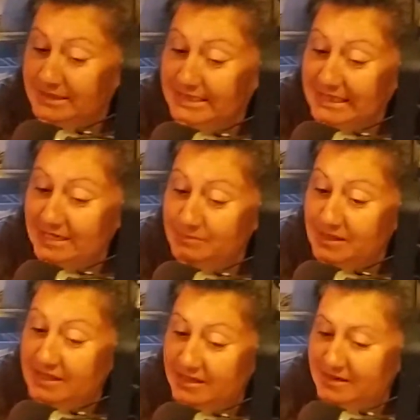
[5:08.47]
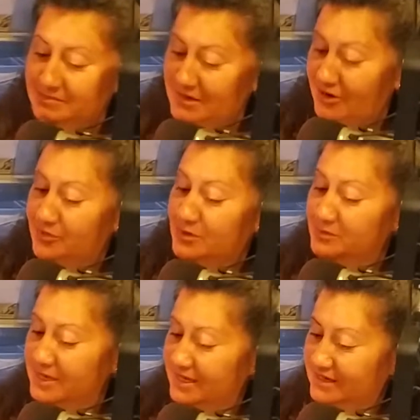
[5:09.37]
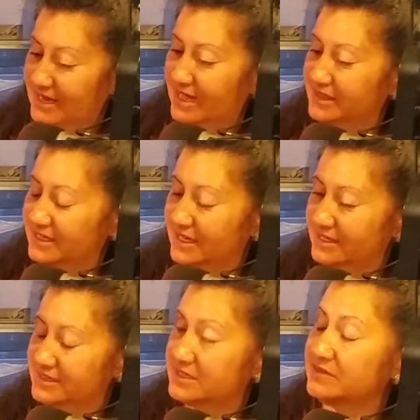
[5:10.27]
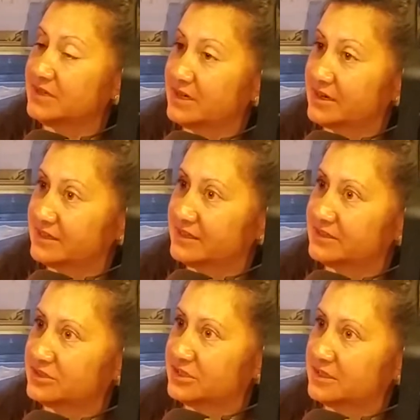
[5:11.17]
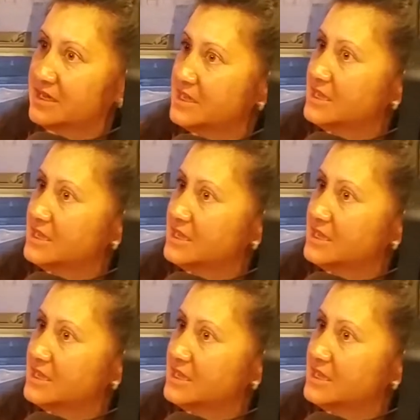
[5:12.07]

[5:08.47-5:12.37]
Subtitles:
asleep, and then but our roommate Kathy had the TV on, and then she,